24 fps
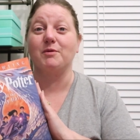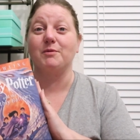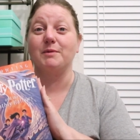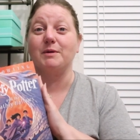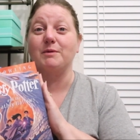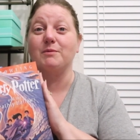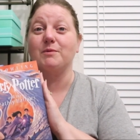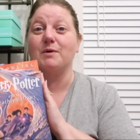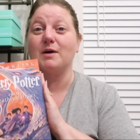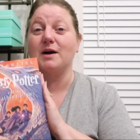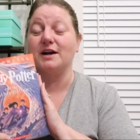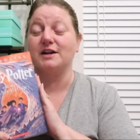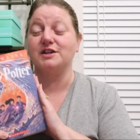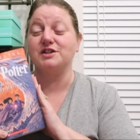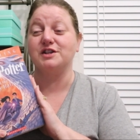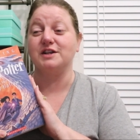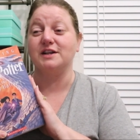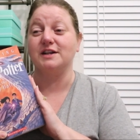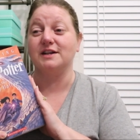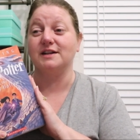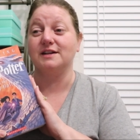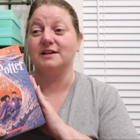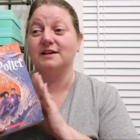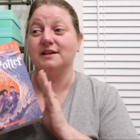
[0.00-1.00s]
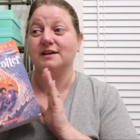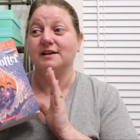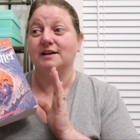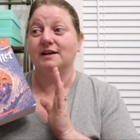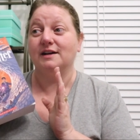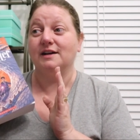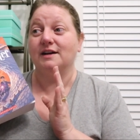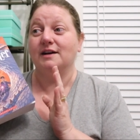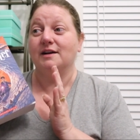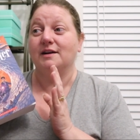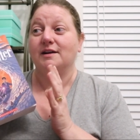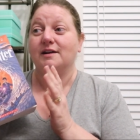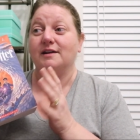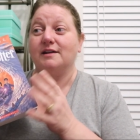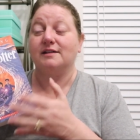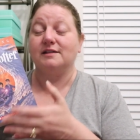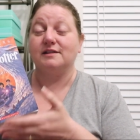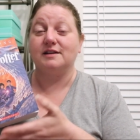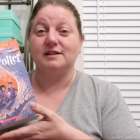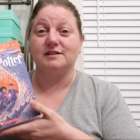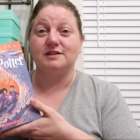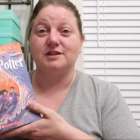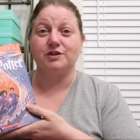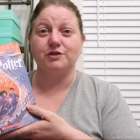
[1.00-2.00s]
will be watching
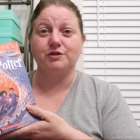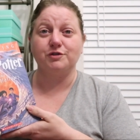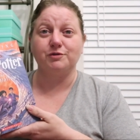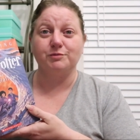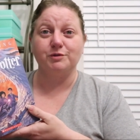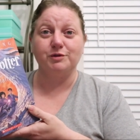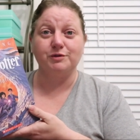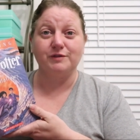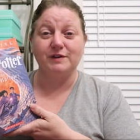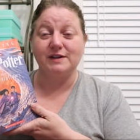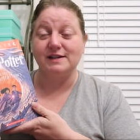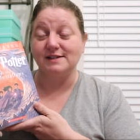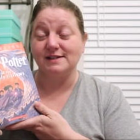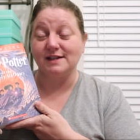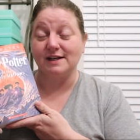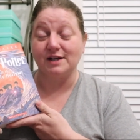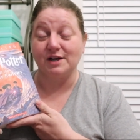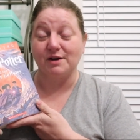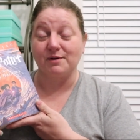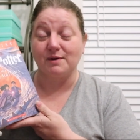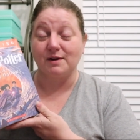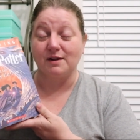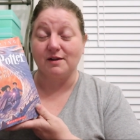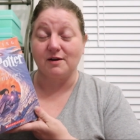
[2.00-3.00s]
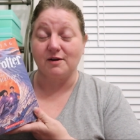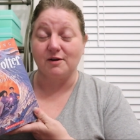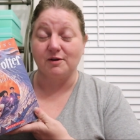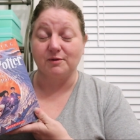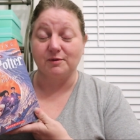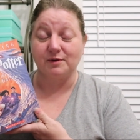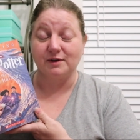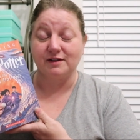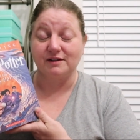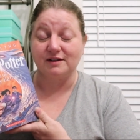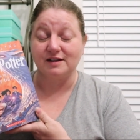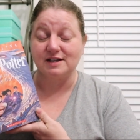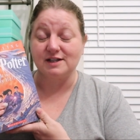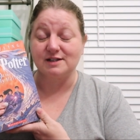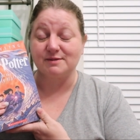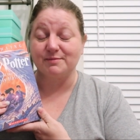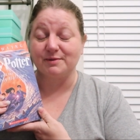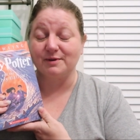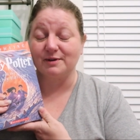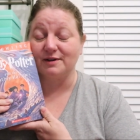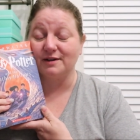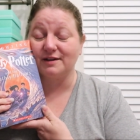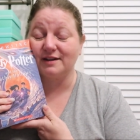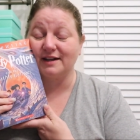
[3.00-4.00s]
the two movies that go along with this
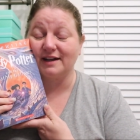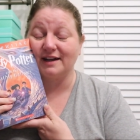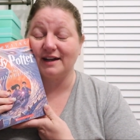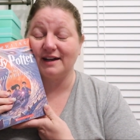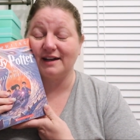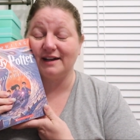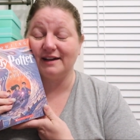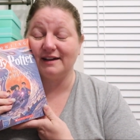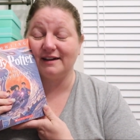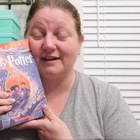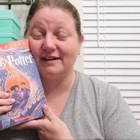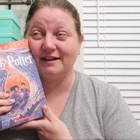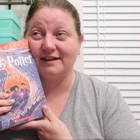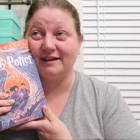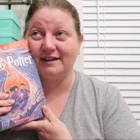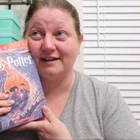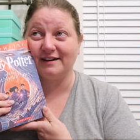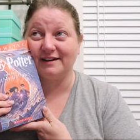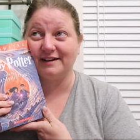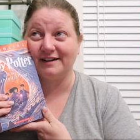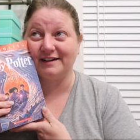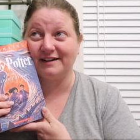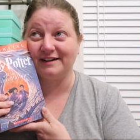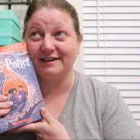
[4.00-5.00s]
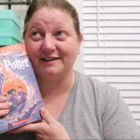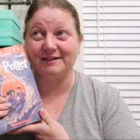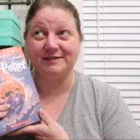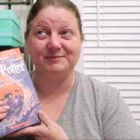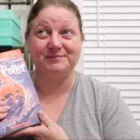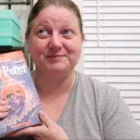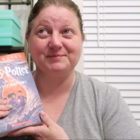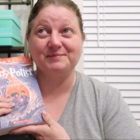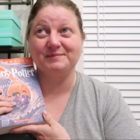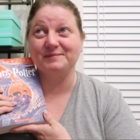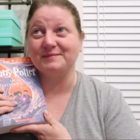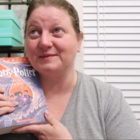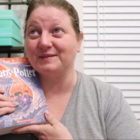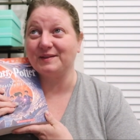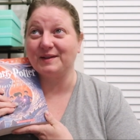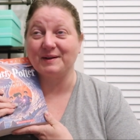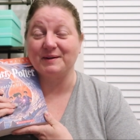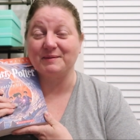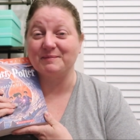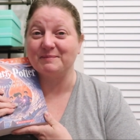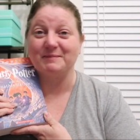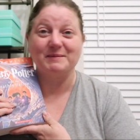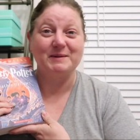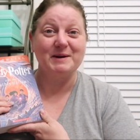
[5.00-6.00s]
book. Uh,
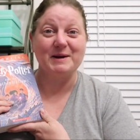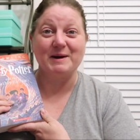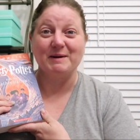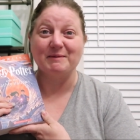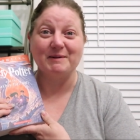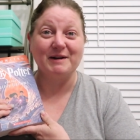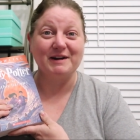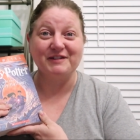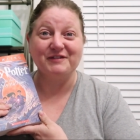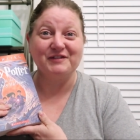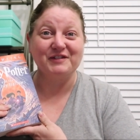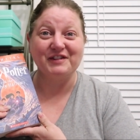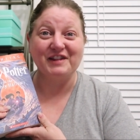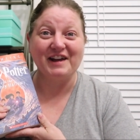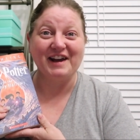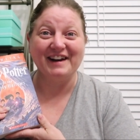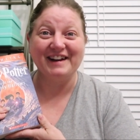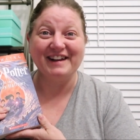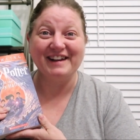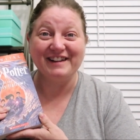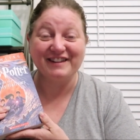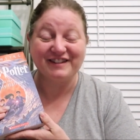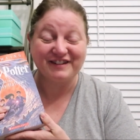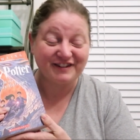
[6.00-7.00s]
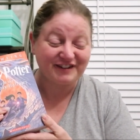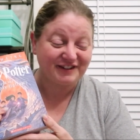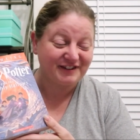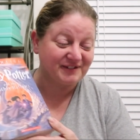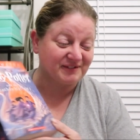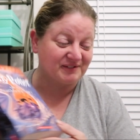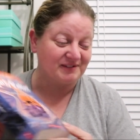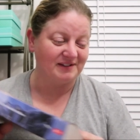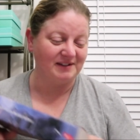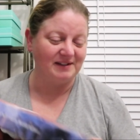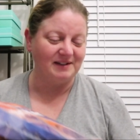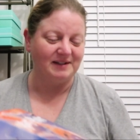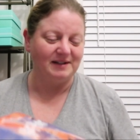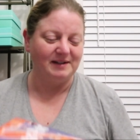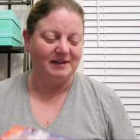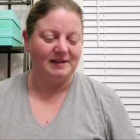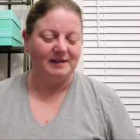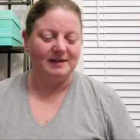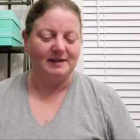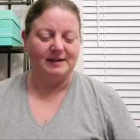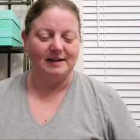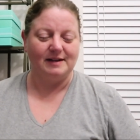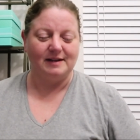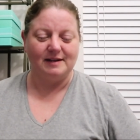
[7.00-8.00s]
not ready for that either.
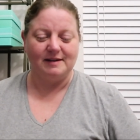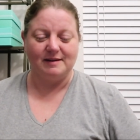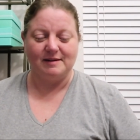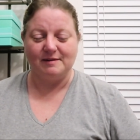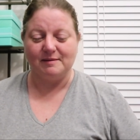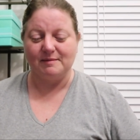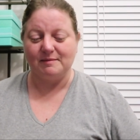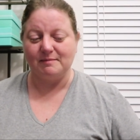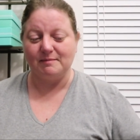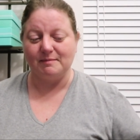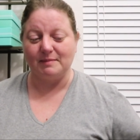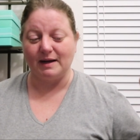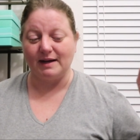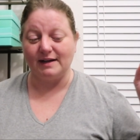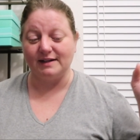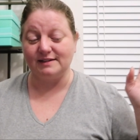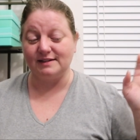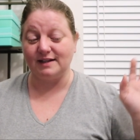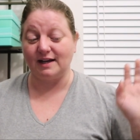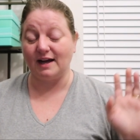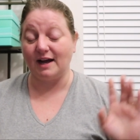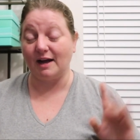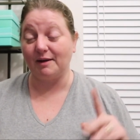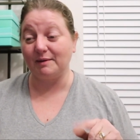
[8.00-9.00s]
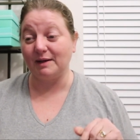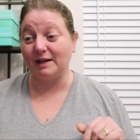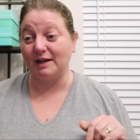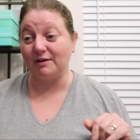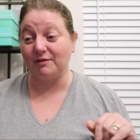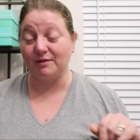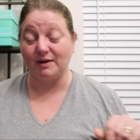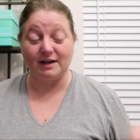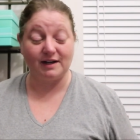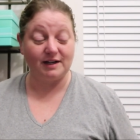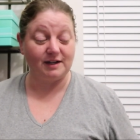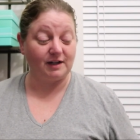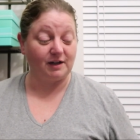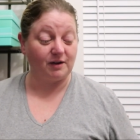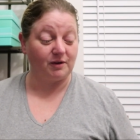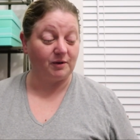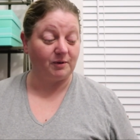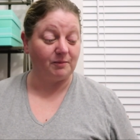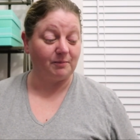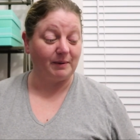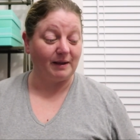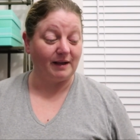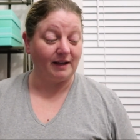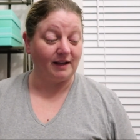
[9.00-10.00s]
But I'm getting ready to go
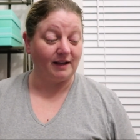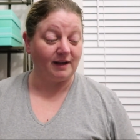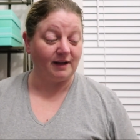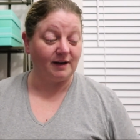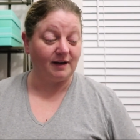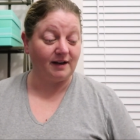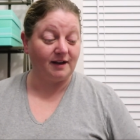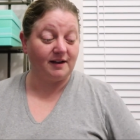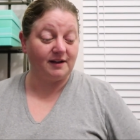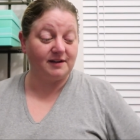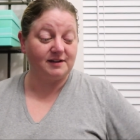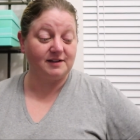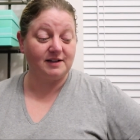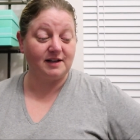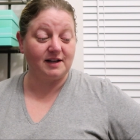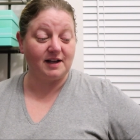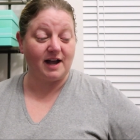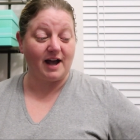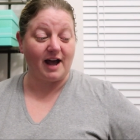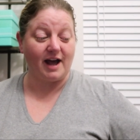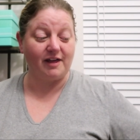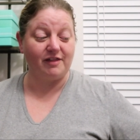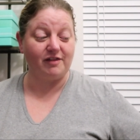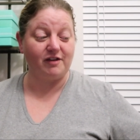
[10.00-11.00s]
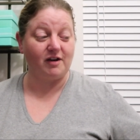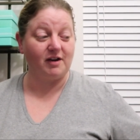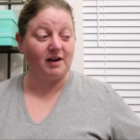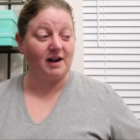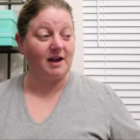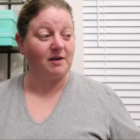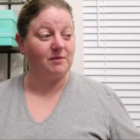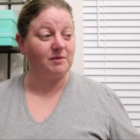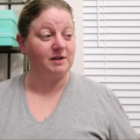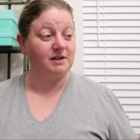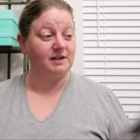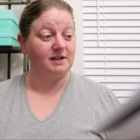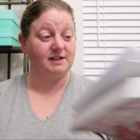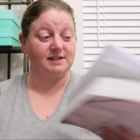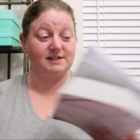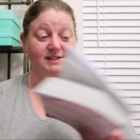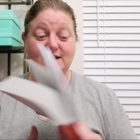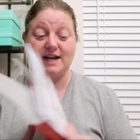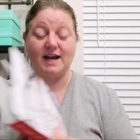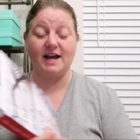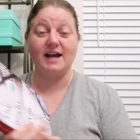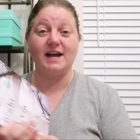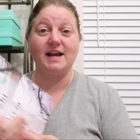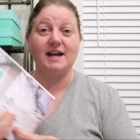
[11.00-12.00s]
to bed. I thought I would
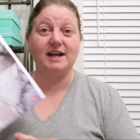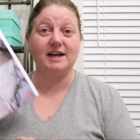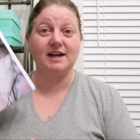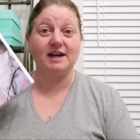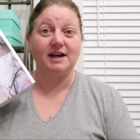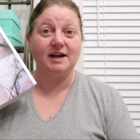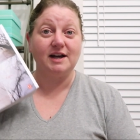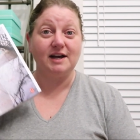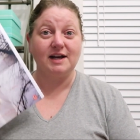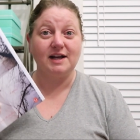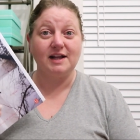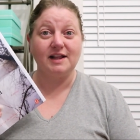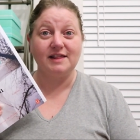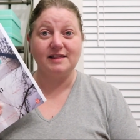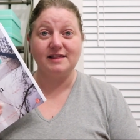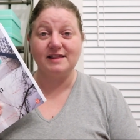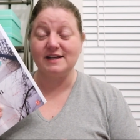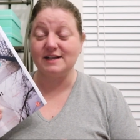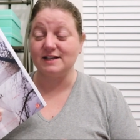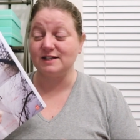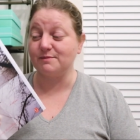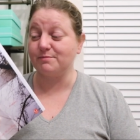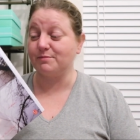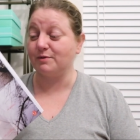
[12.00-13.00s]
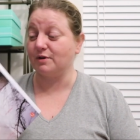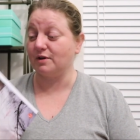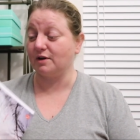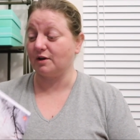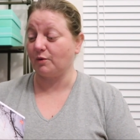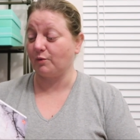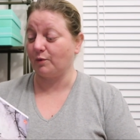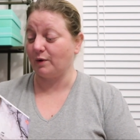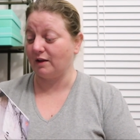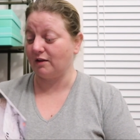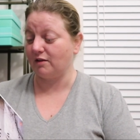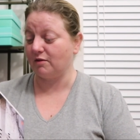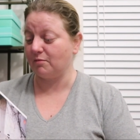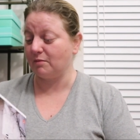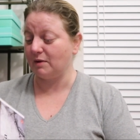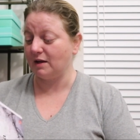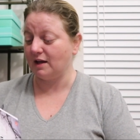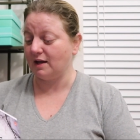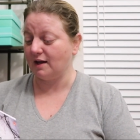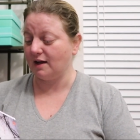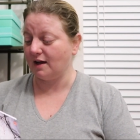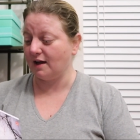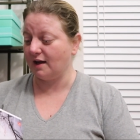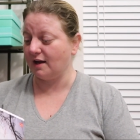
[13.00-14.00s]
take this book with
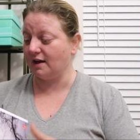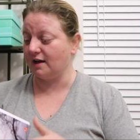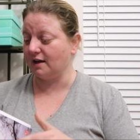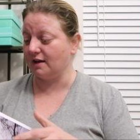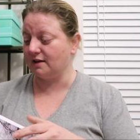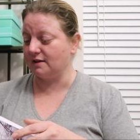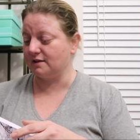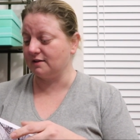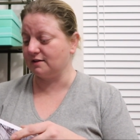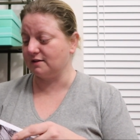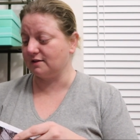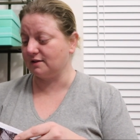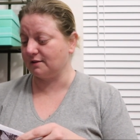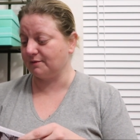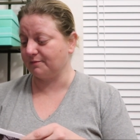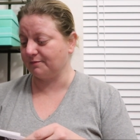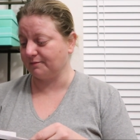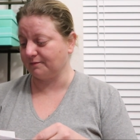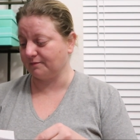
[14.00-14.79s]
me and